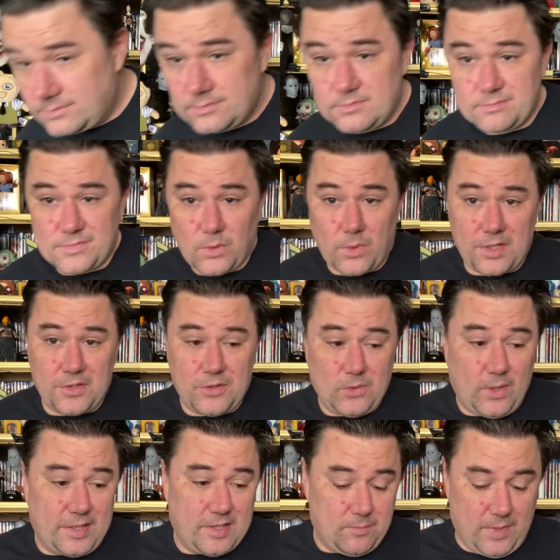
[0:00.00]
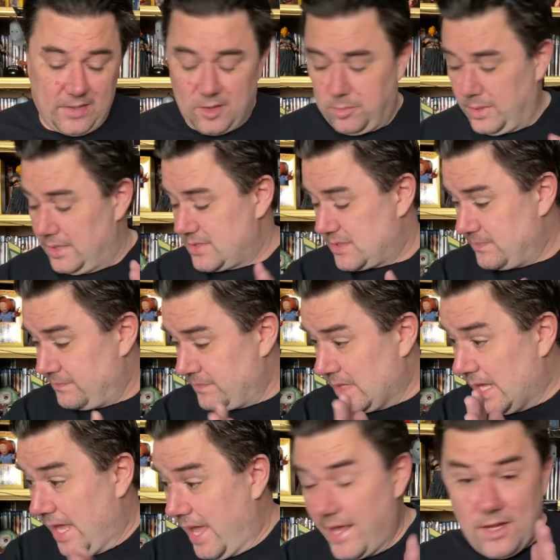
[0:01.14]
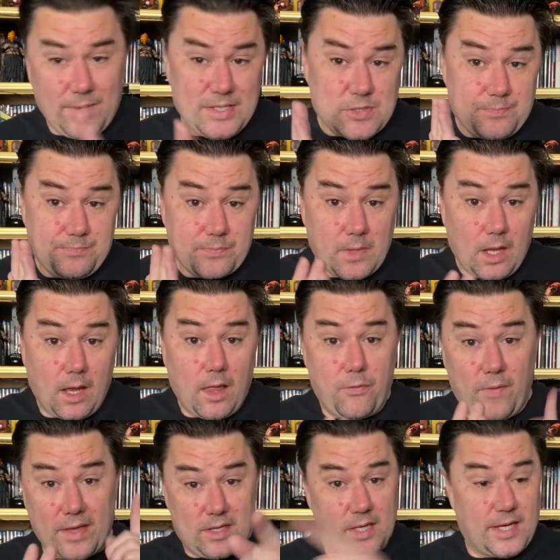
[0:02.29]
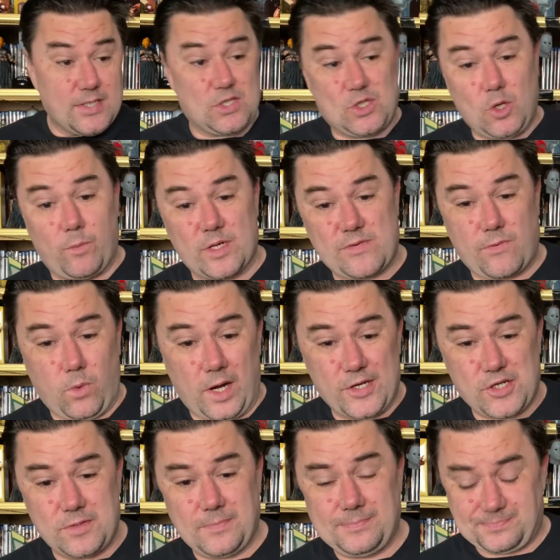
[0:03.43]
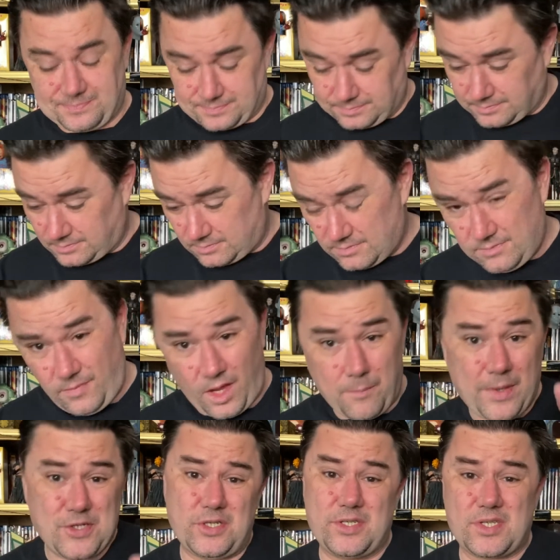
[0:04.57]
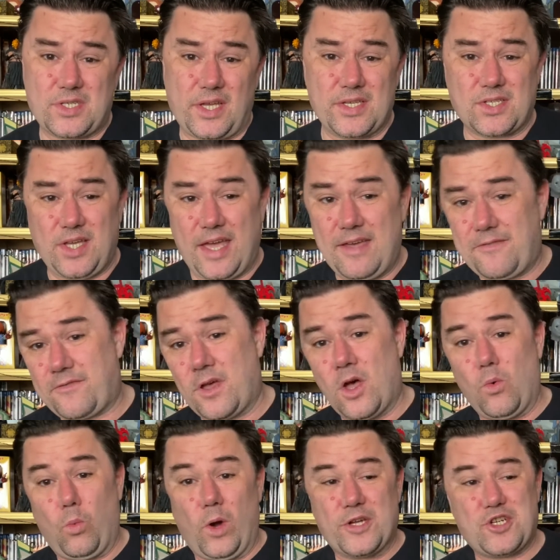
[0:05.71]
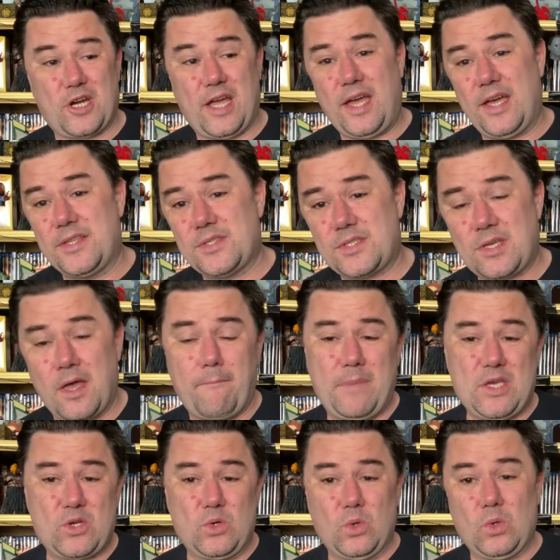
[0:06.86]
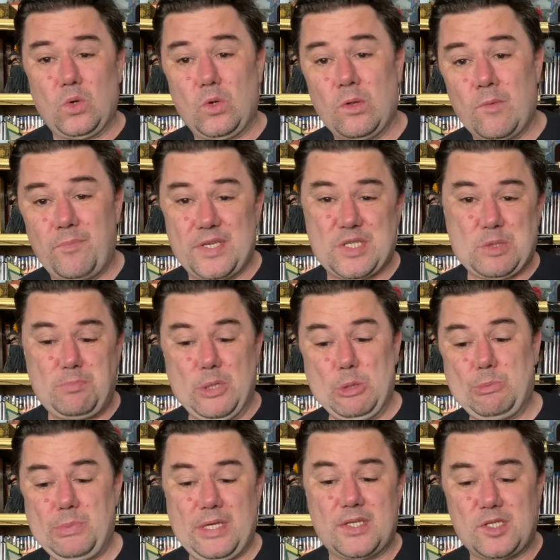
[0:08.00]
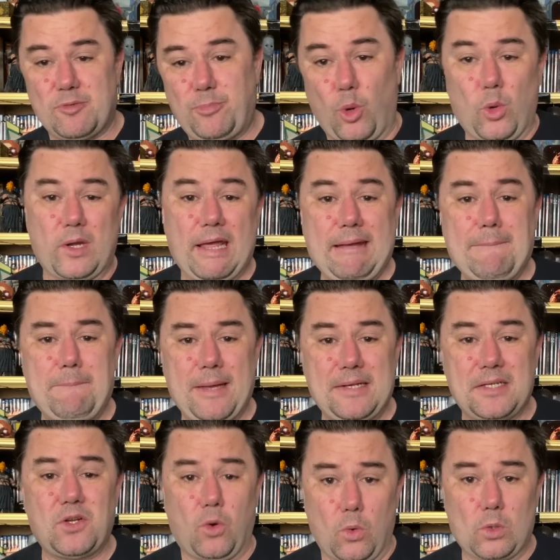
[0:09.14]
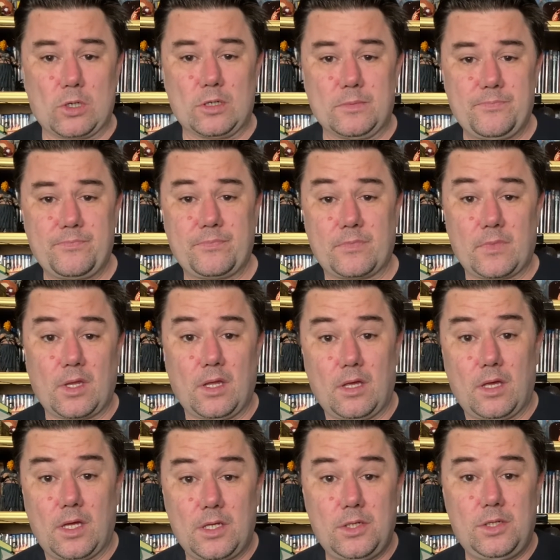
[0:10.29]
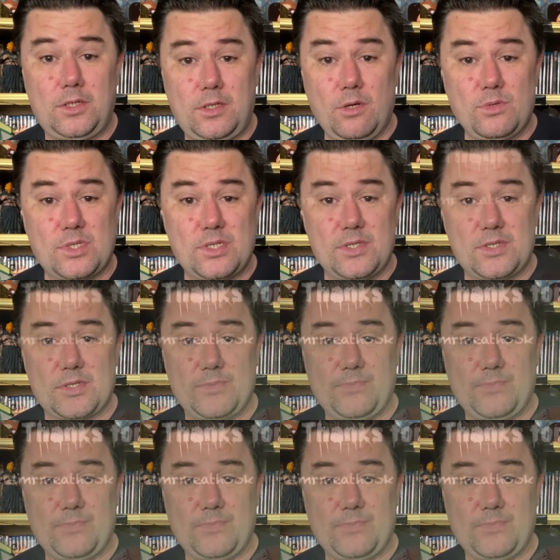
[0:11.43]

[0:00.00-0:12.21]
But what do you do? I didn't make the pens. Anyways, thank you guys so much for watching. Make sure you stay safe. Wash your hands. Be cool. Be spoopy and support independent horror. Deuces.